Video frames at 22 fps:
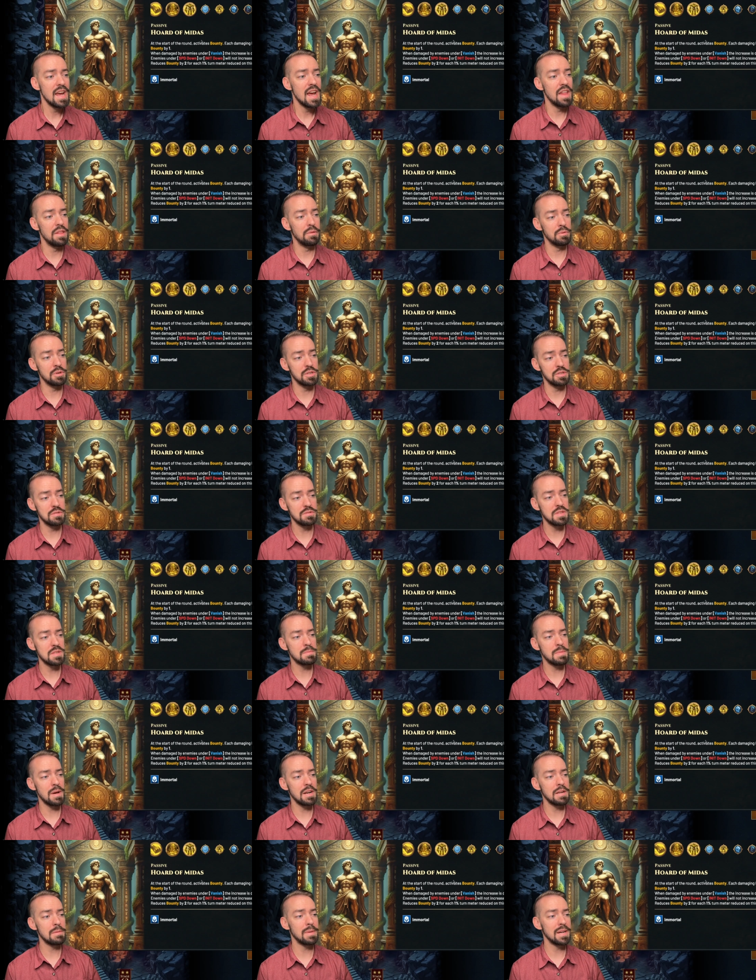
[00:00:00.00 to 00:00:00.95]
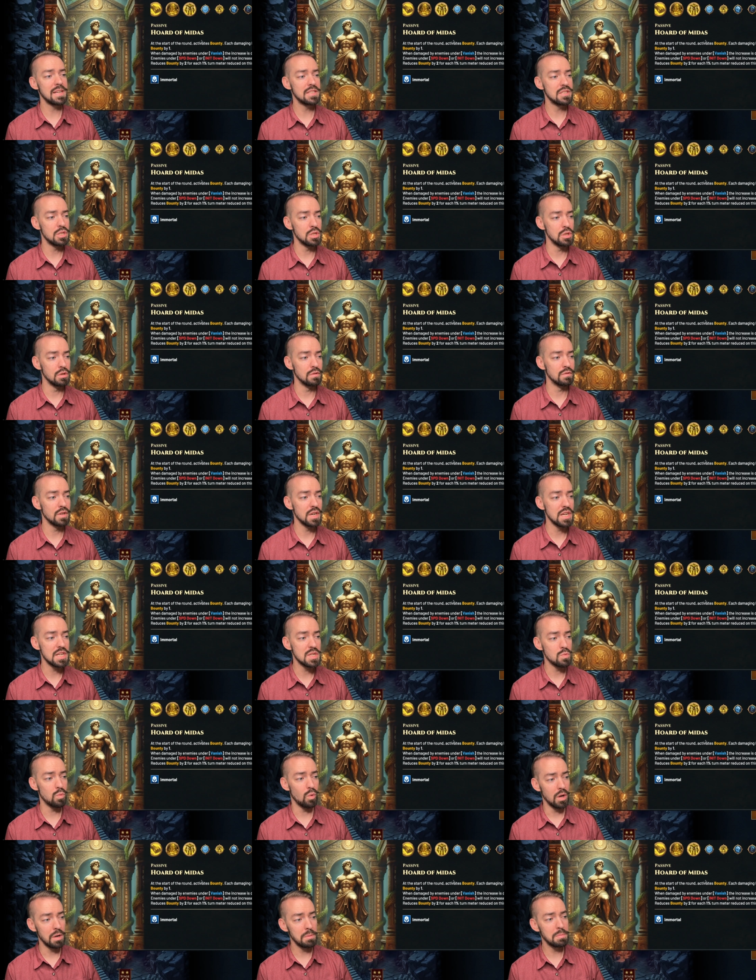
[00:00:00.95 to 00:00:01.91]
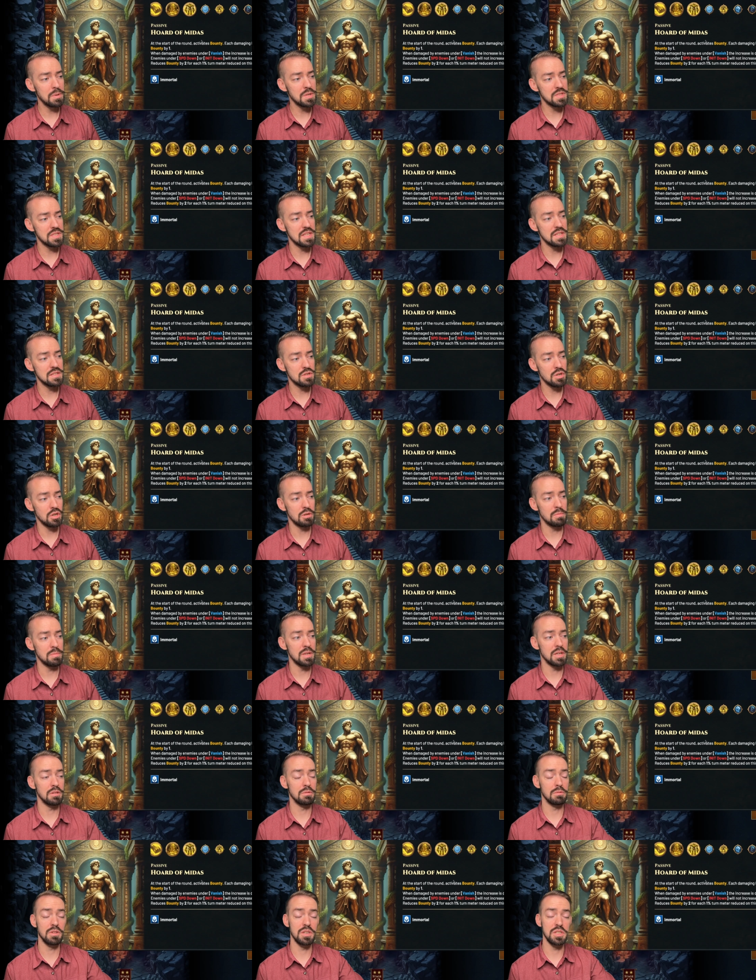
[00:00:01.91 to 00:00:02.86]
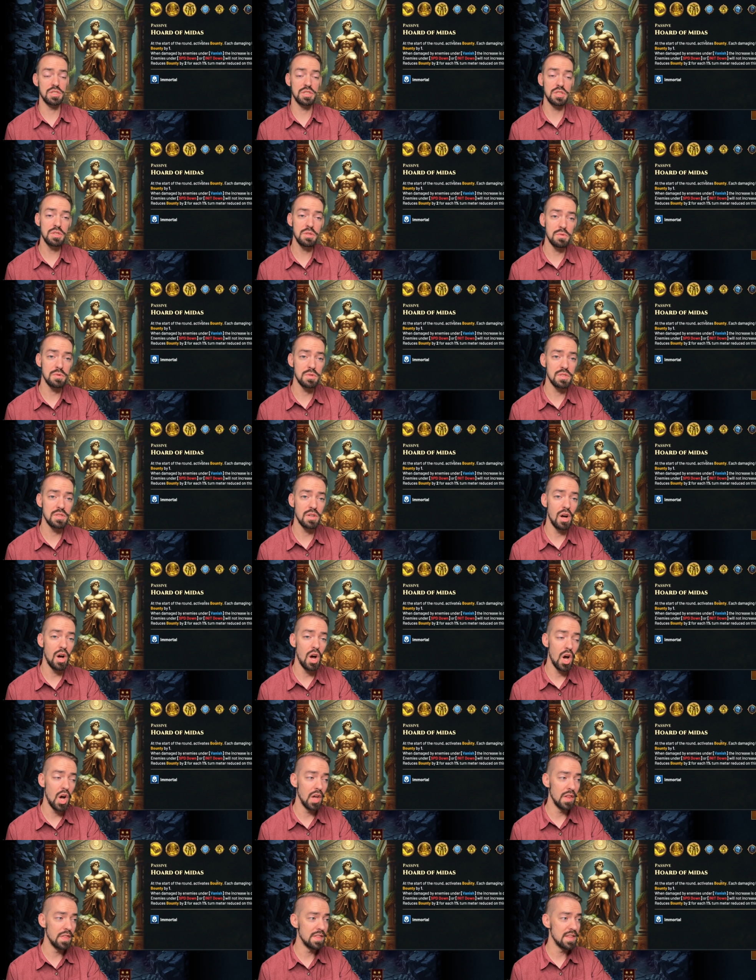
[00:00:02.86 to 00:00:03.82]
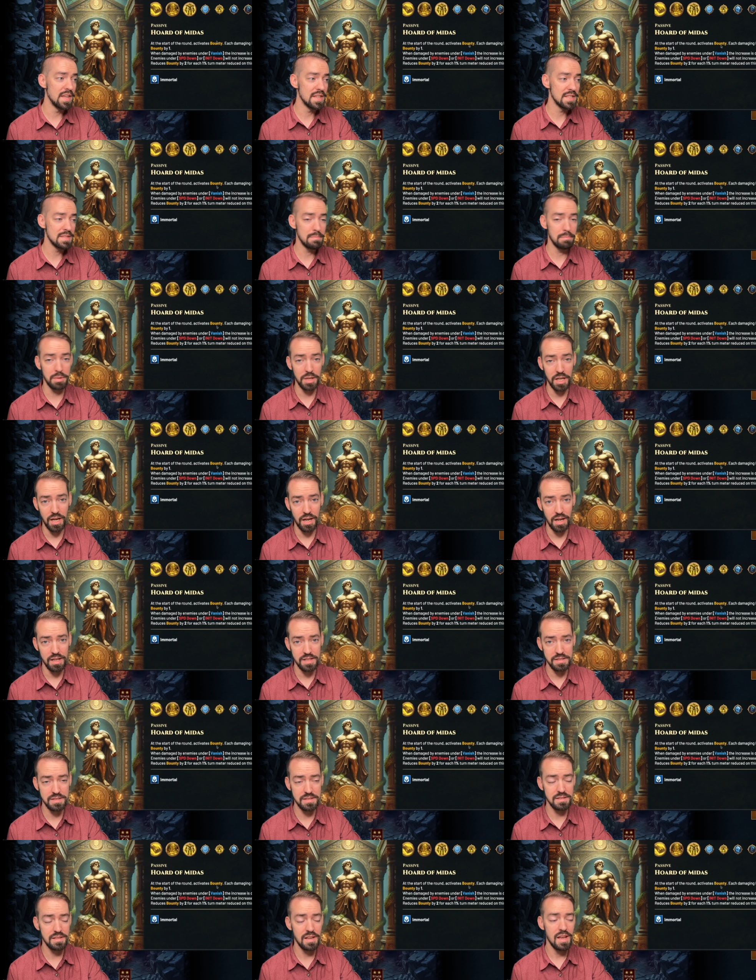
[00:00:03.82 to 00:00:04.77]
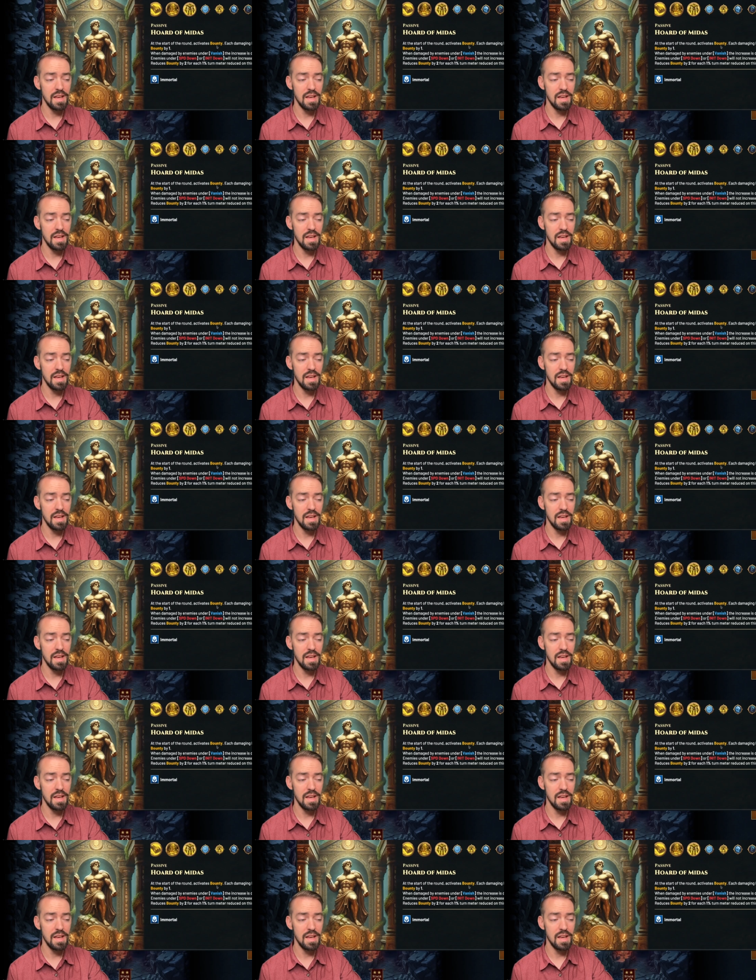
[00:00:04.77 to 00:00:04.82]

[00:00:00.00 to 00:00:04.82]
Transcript: And then reduces bounty by 2 for each 1% turn meter reduced on this boss.